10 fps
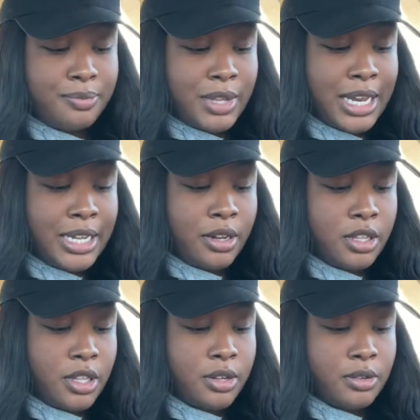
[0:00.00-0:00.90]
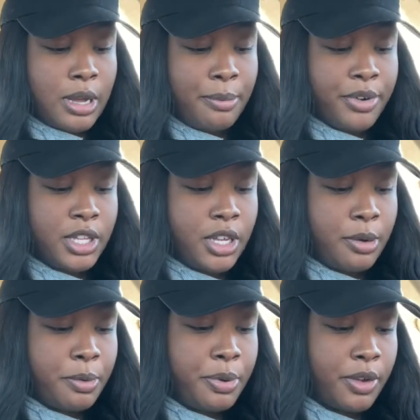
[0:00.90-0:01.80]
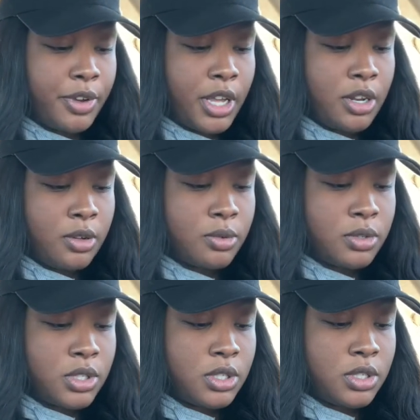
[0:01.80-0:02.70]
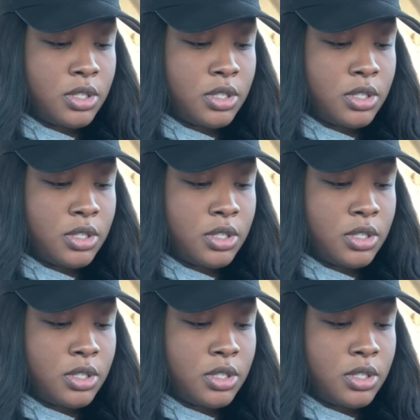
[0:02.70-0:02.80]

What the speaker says: I doubt it though. I'm really good with reading notes.